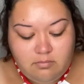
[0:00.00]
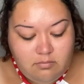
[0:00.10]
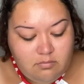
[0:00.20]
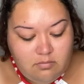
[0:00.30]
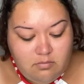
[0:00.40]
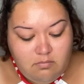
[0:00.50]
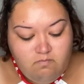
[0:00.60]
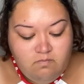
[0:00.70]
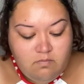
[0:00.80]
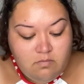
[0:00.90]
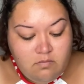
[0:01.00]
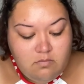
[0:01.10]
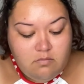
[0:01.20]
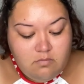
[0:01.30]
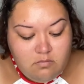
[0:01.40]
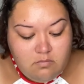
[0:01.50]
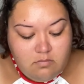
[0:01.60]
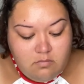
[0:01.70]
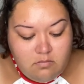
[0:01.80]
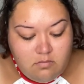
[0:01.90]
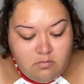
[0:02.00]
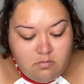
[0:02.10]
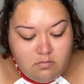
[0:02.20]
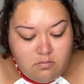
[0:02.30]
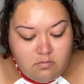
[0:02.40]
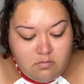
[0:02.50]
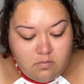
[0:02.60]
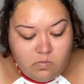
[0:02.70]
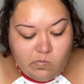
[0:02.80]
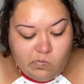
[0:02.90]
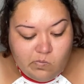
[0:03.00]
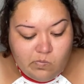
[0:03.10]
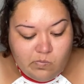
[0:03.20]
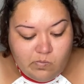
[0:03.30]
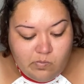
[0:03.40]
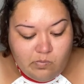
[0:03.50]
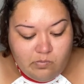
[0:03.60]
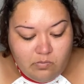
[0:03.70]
(silence)